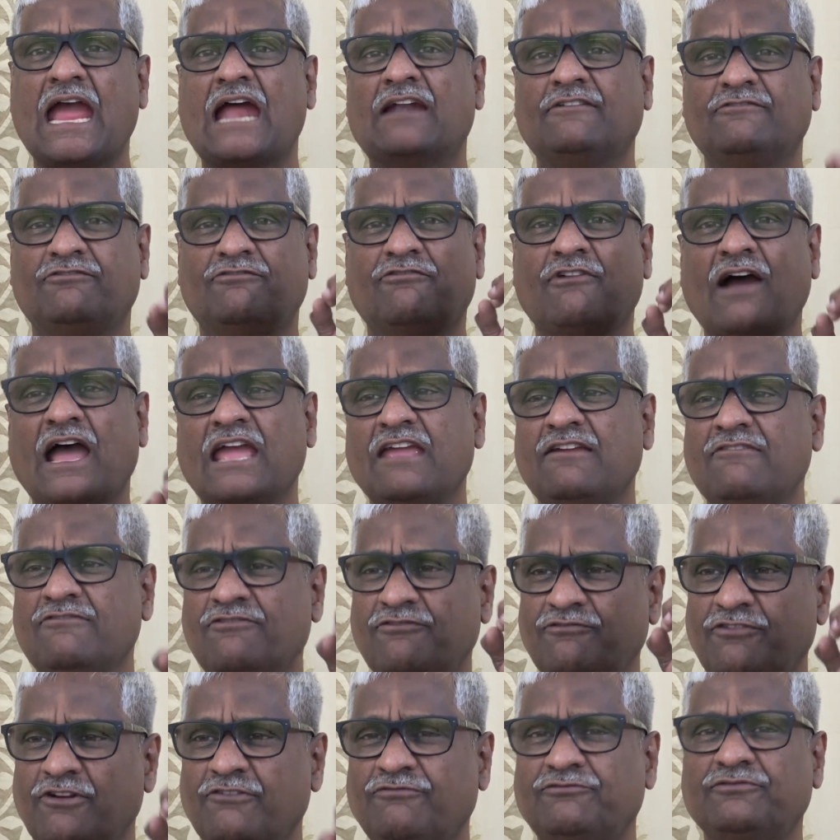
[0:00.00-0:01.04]
at
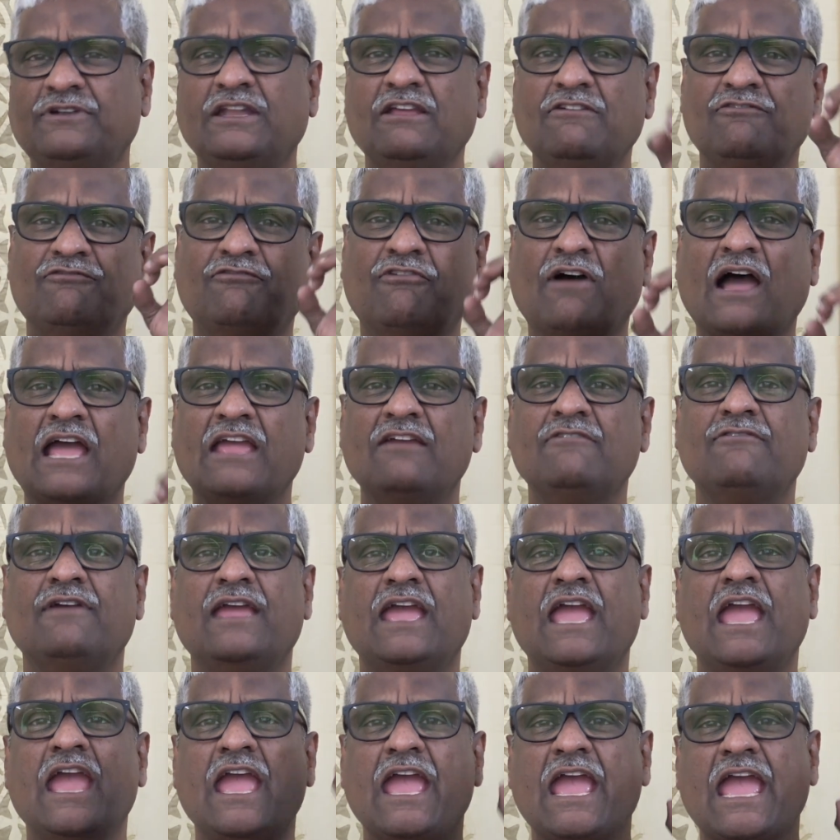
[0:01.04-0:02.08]
5:55
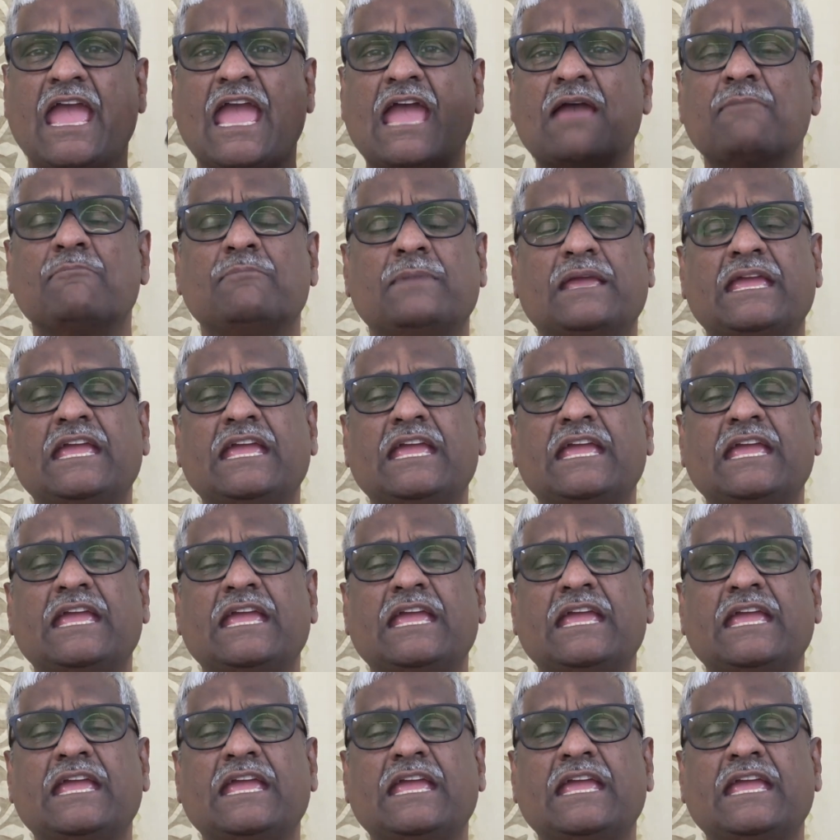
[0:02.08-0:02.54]
a.m.